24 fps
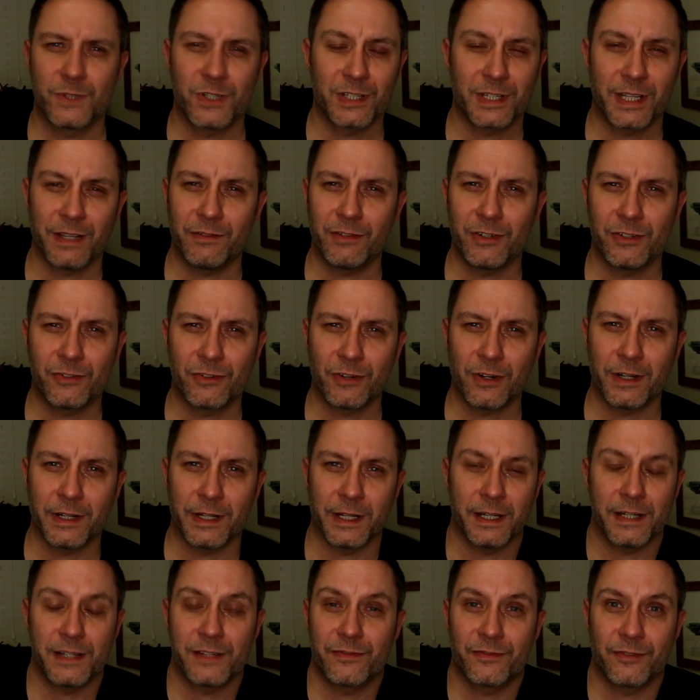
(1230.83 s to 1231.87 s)
just give it a
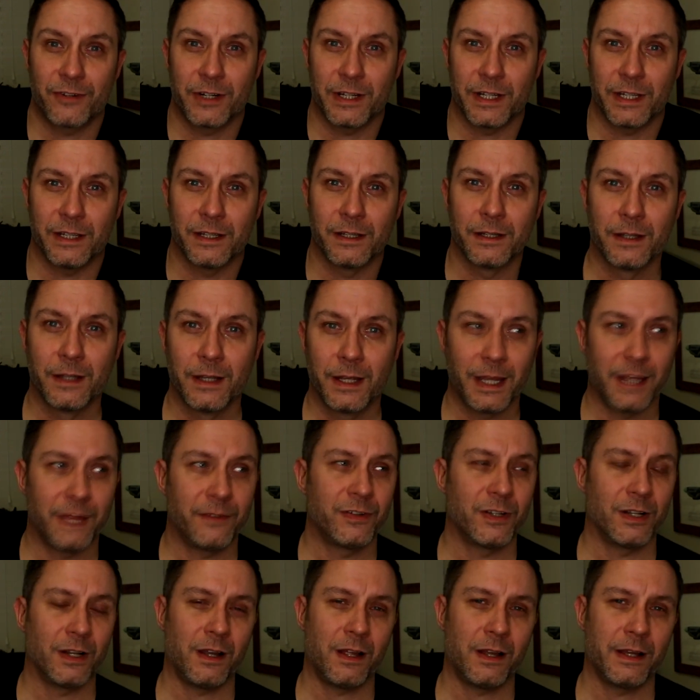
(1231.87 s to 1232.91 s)
try. It's free.
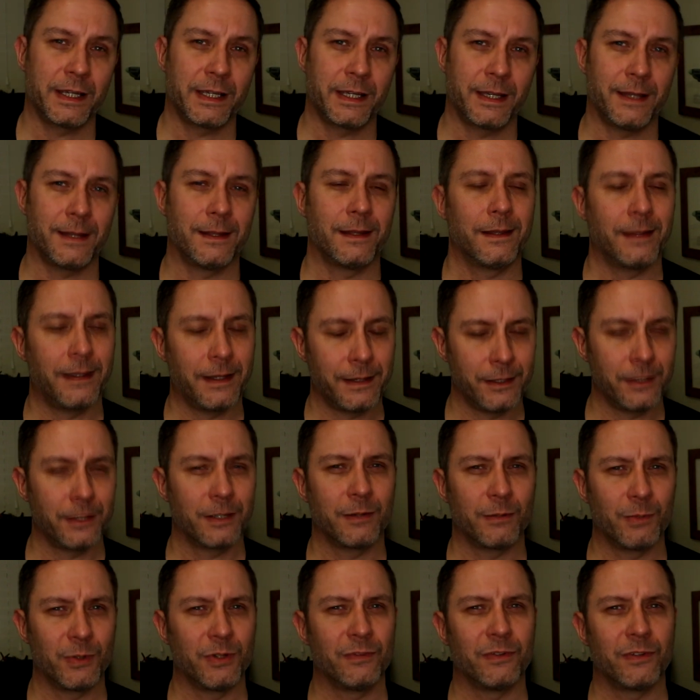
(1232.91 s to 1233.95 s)
If you like it, then you
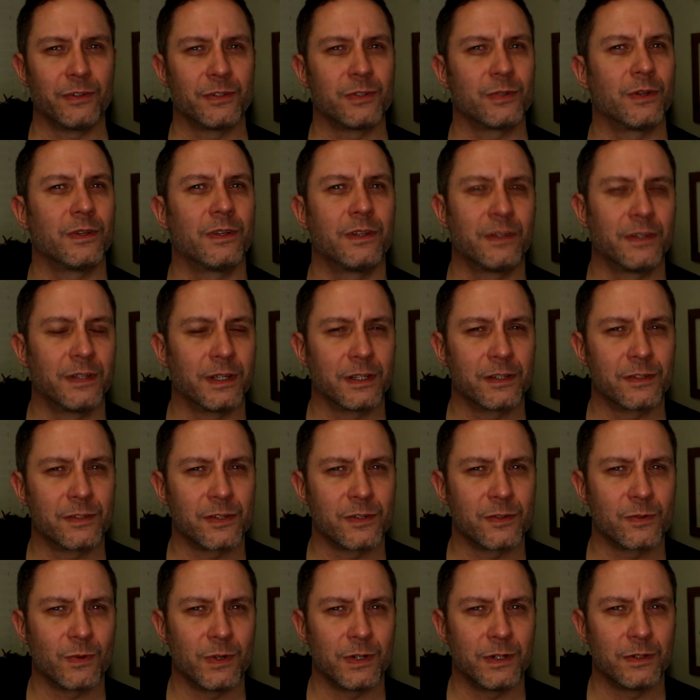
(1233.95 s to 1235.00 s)
can move on to other
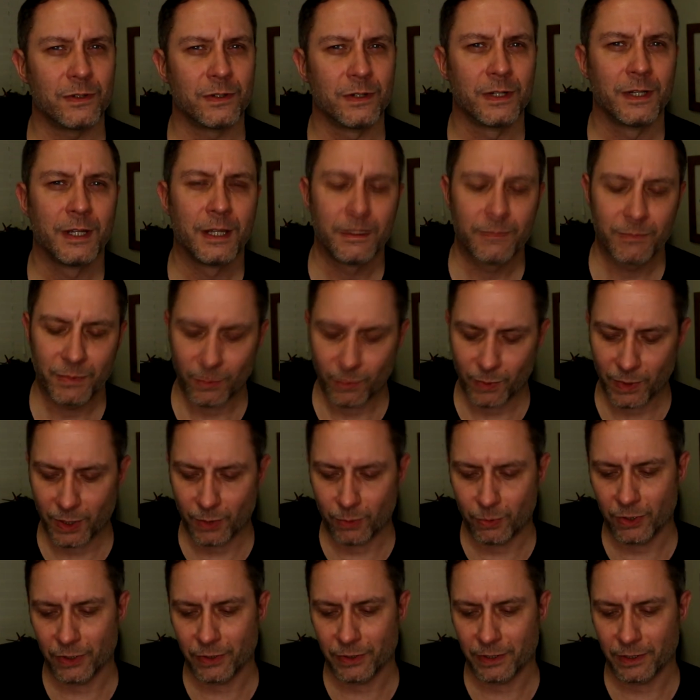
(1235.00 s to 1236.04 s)
things as well, but
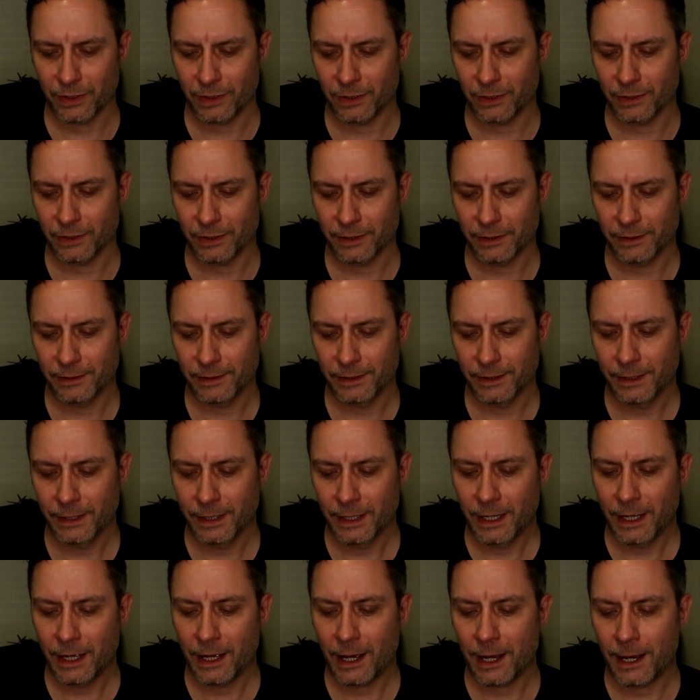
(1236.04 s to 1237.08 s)
well worth a look.
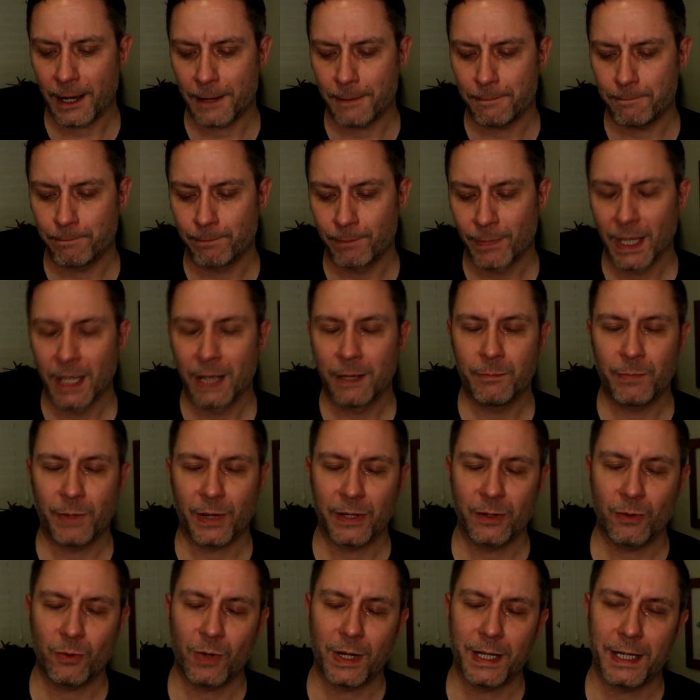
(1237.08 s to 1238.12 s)

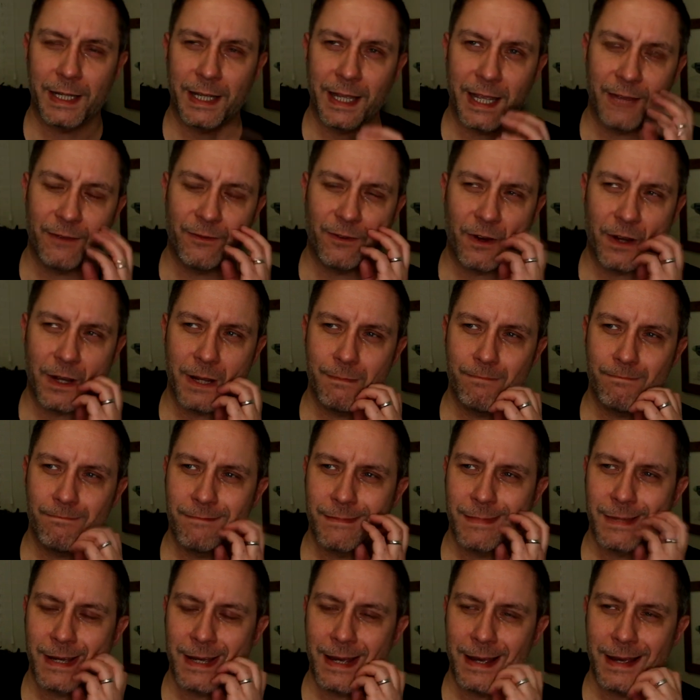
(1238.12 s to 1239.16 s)
By the way, if
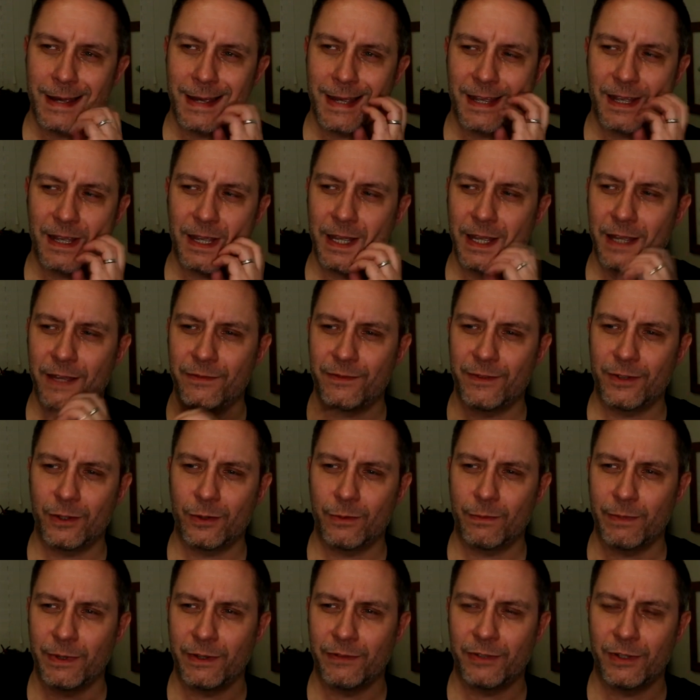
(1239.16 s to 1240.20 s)

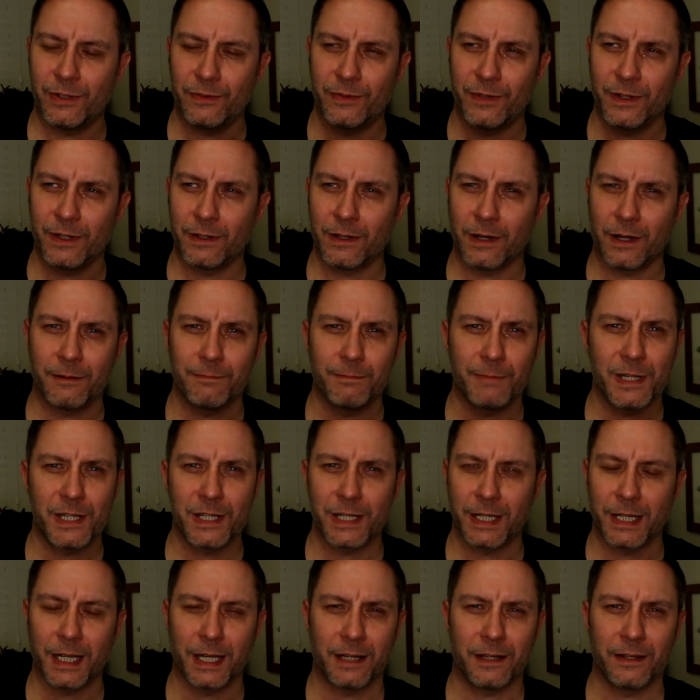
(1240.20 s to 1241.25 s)
you feel that I'm
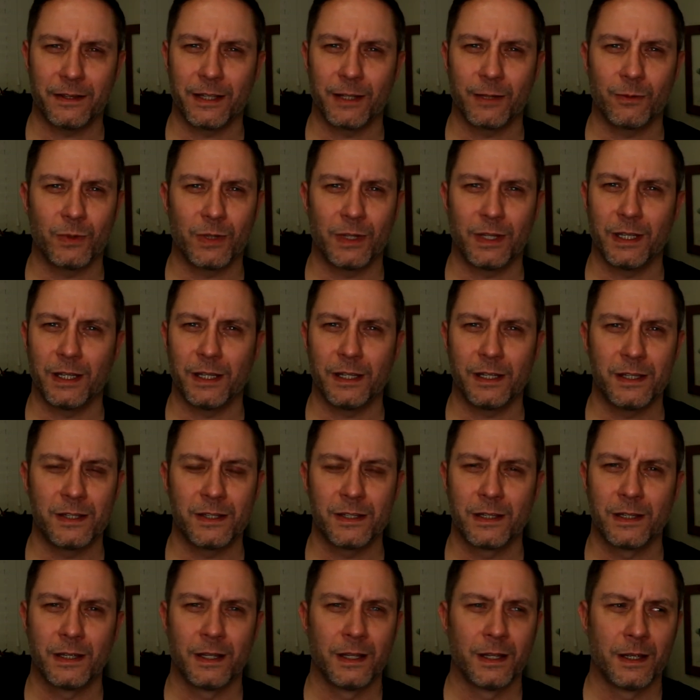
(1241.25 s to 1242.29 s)
missing anything with
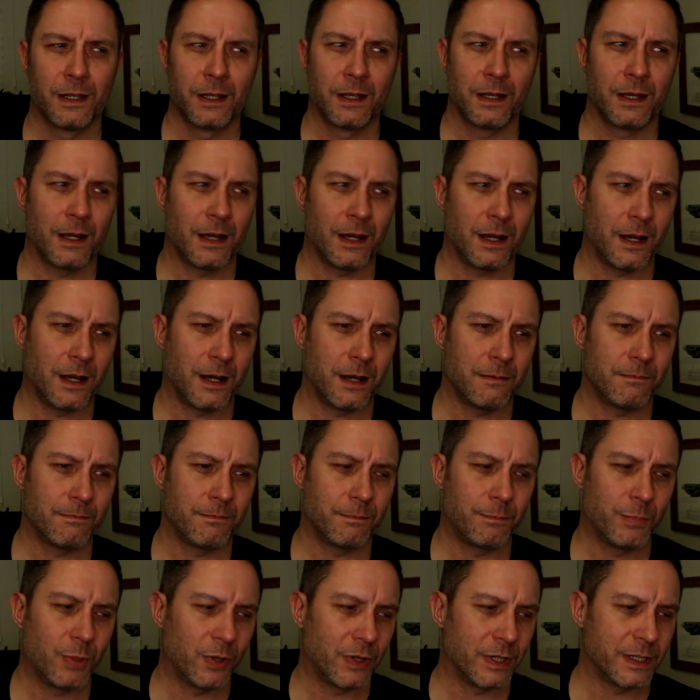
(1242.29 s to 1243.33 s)
these
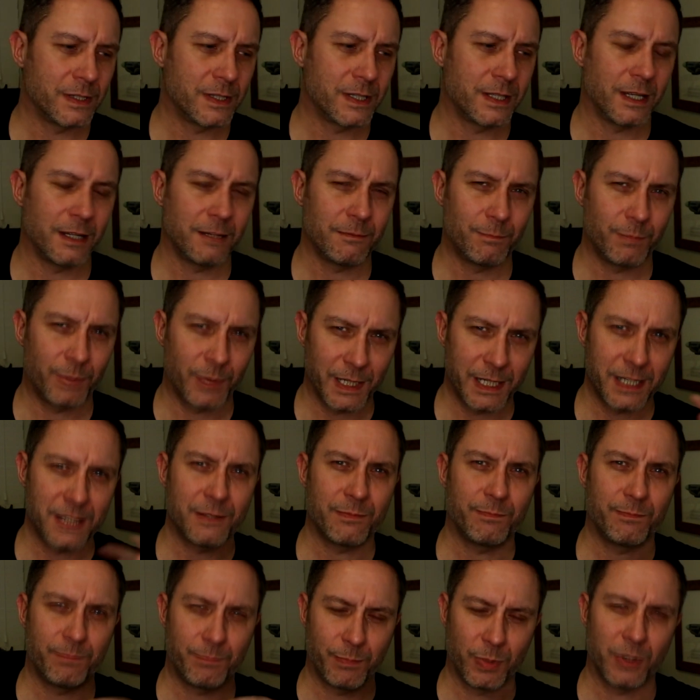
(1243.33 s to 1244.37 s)
points, then
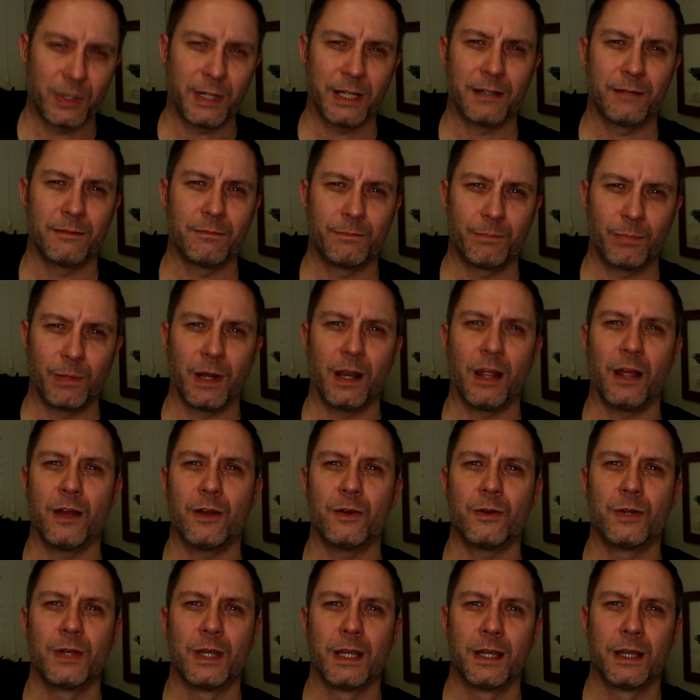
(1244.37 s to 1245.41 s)
please put it
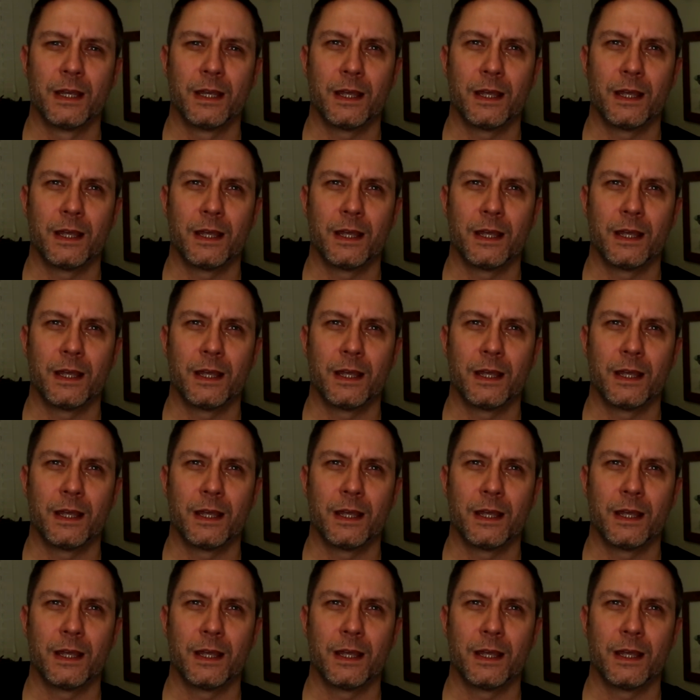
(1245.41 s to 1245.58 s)
below.